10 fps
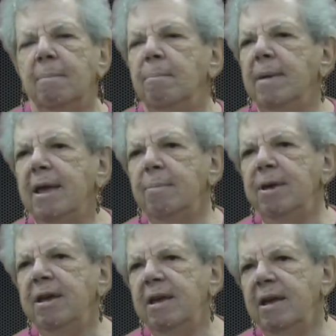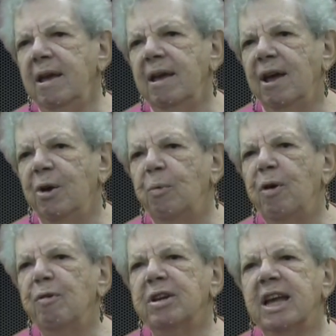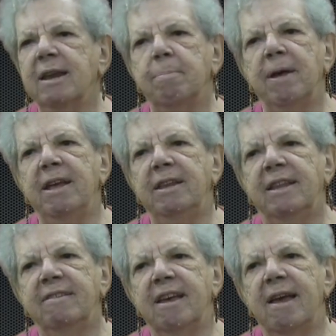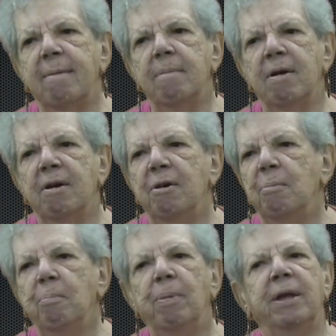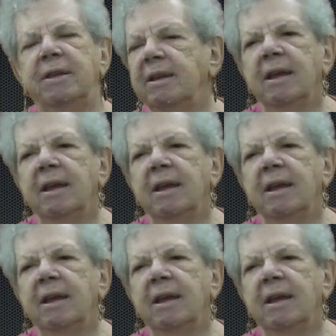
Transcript: maybe we would get paid the same, but